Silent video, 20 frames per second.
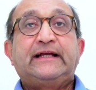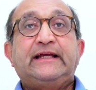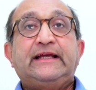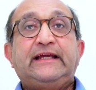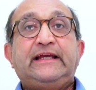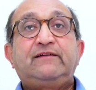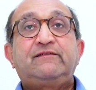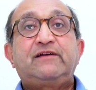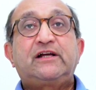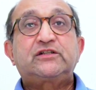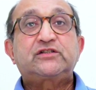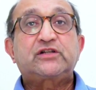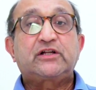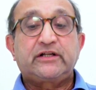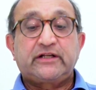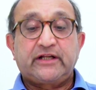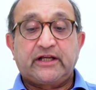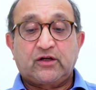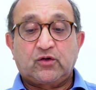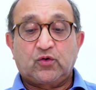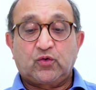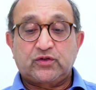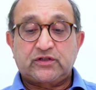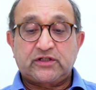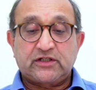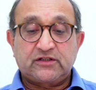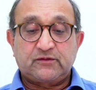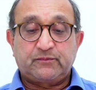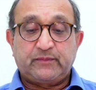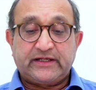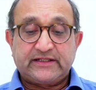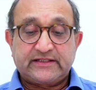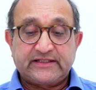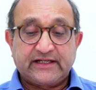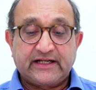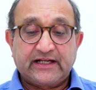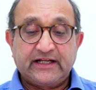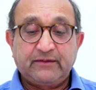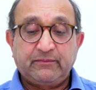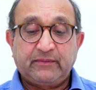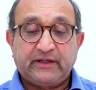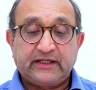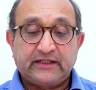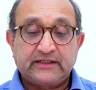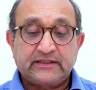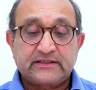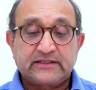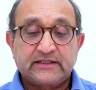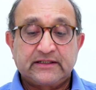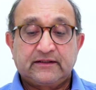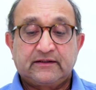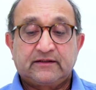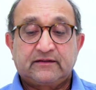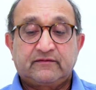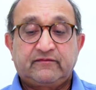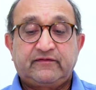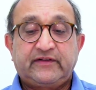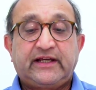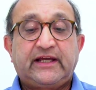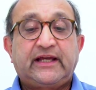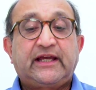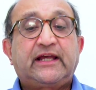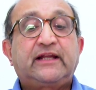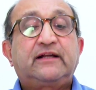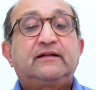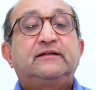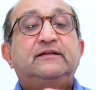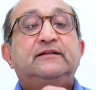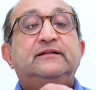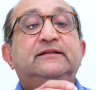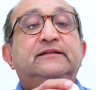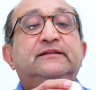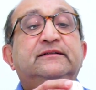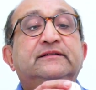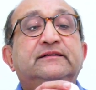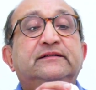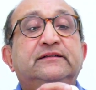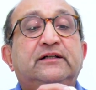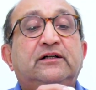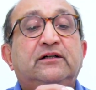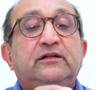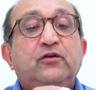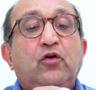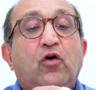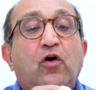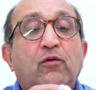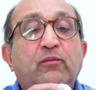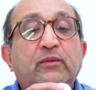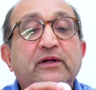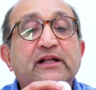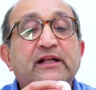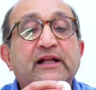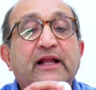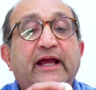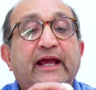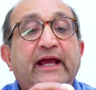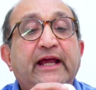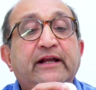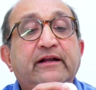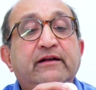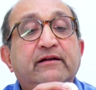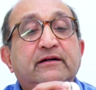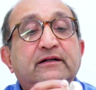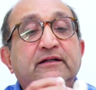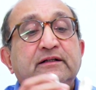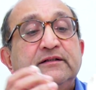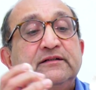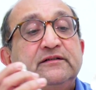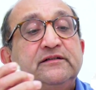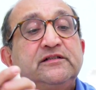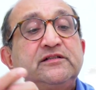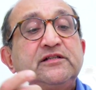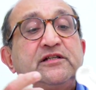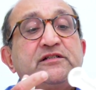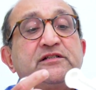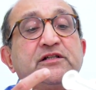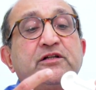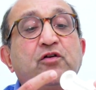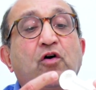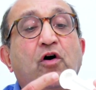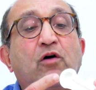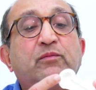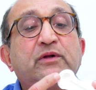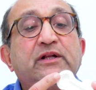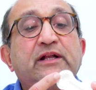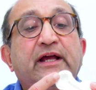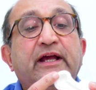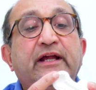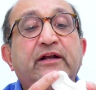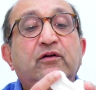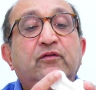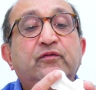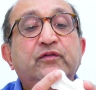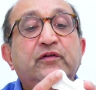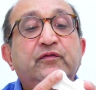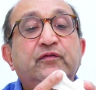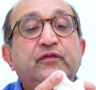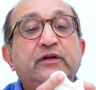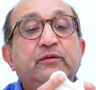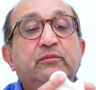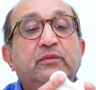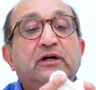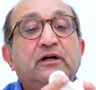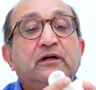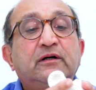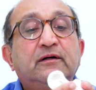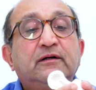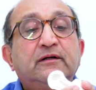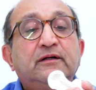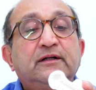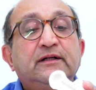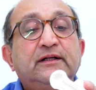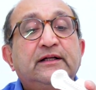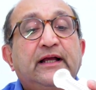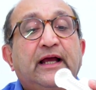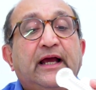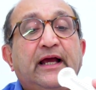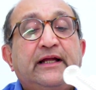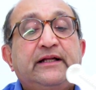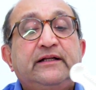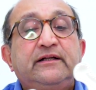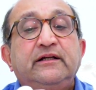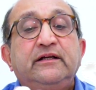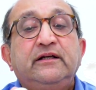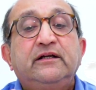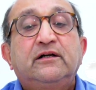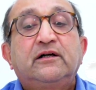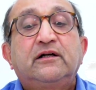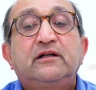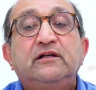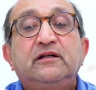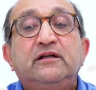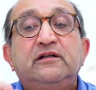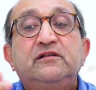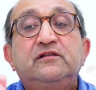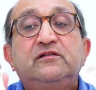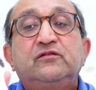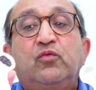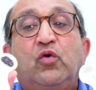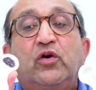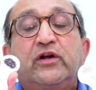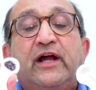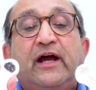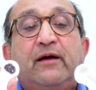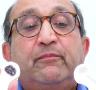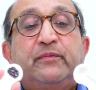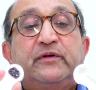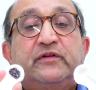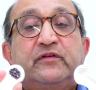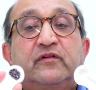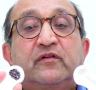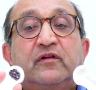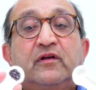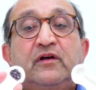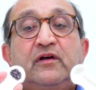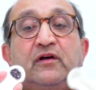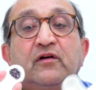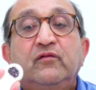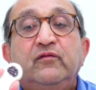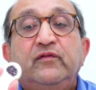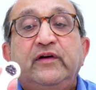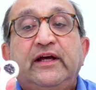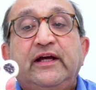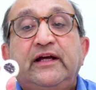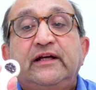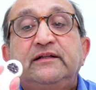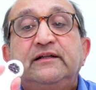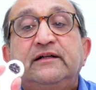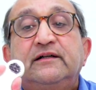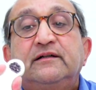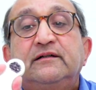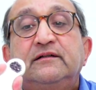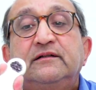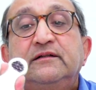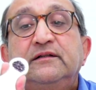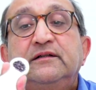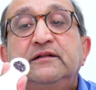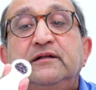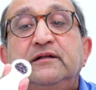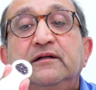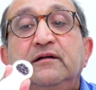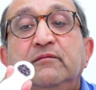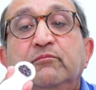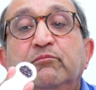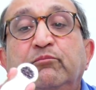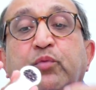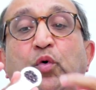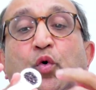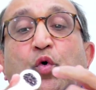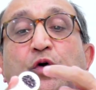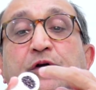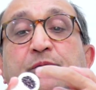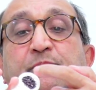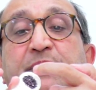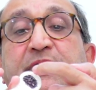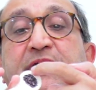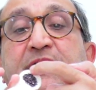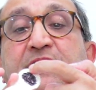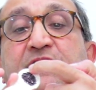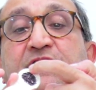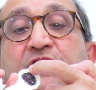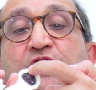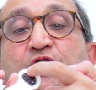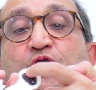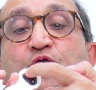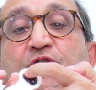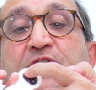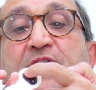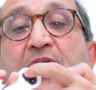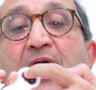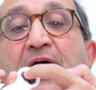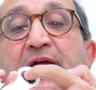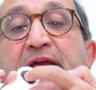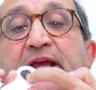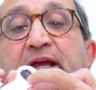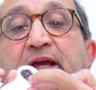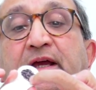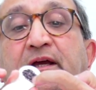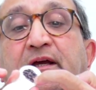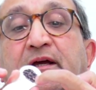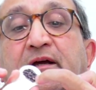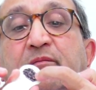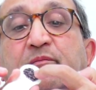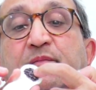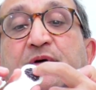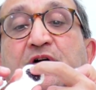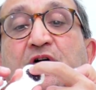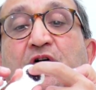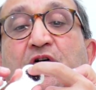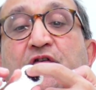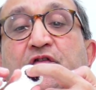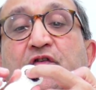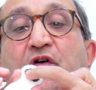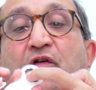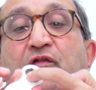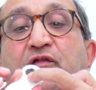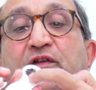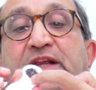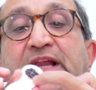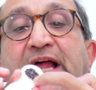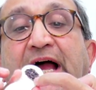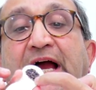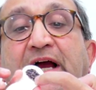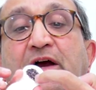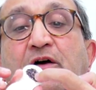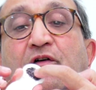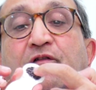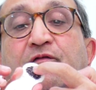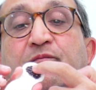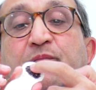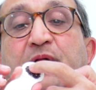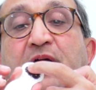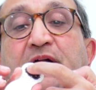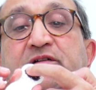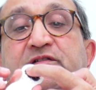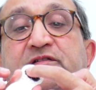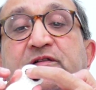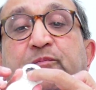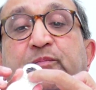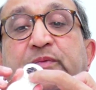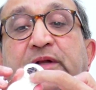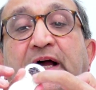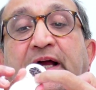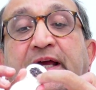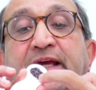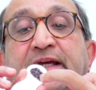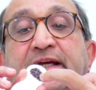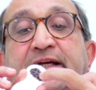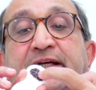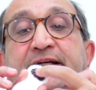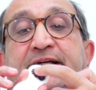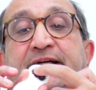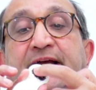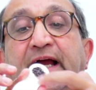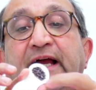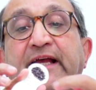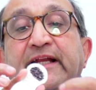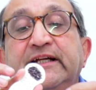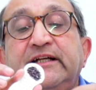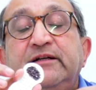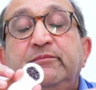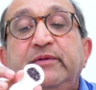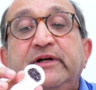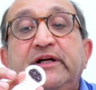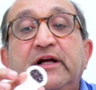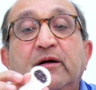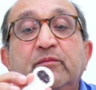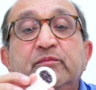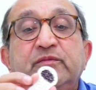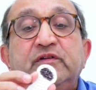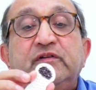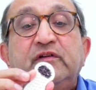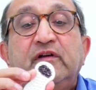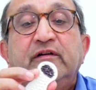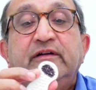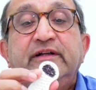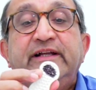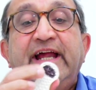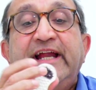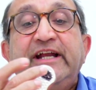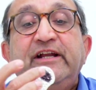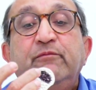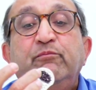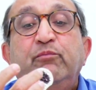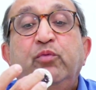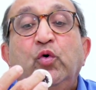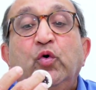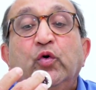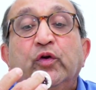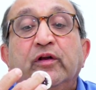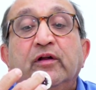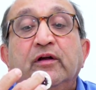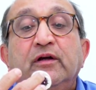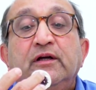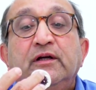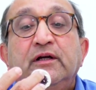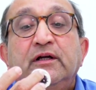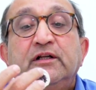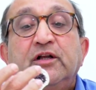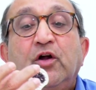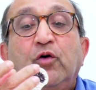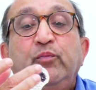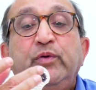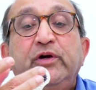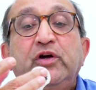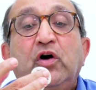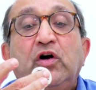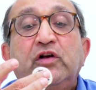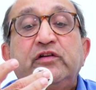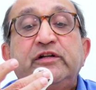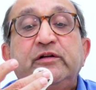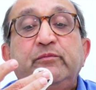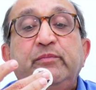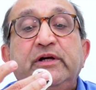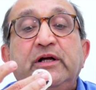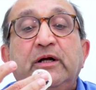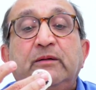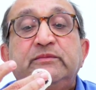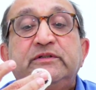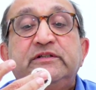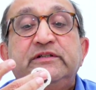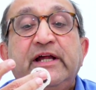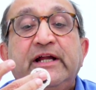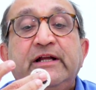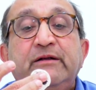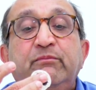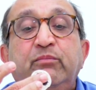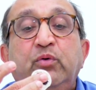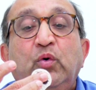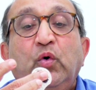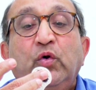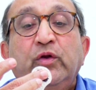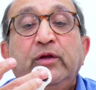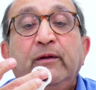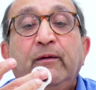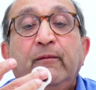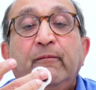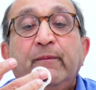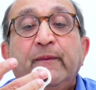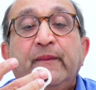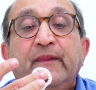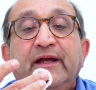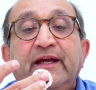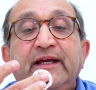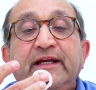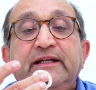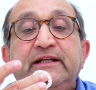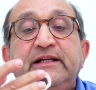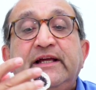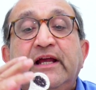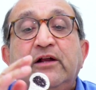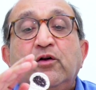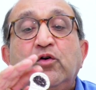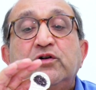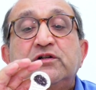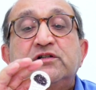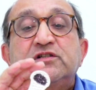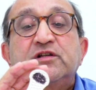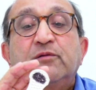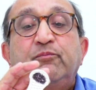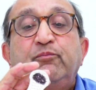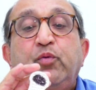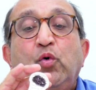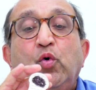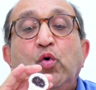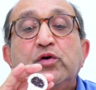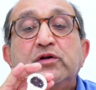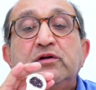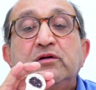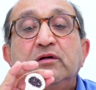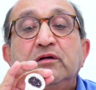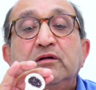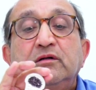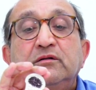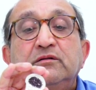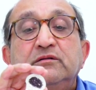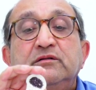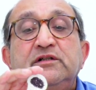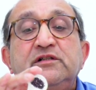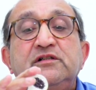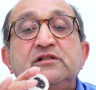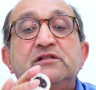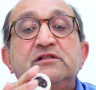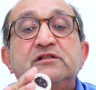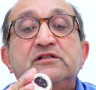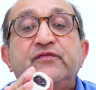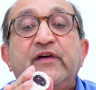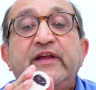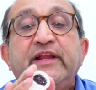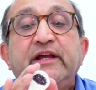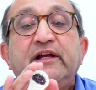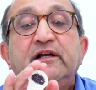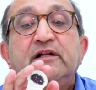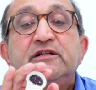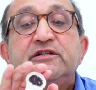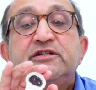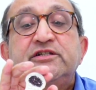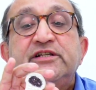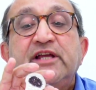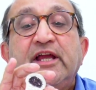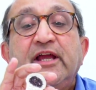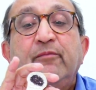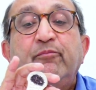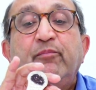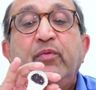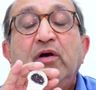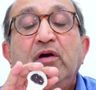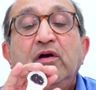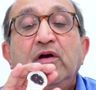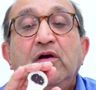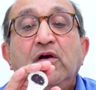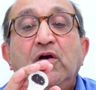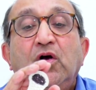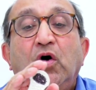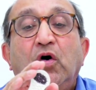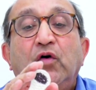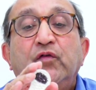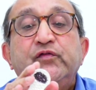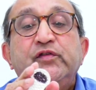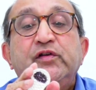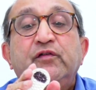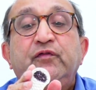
Avascular necrosis basically means where the normal head, this is the normal head of the femur, and here is what happens, where the bone begins to die because of lack of blood supply, and it becomes dead bone. Now, because it becomes dead bone, it cannot support this spherical shape of the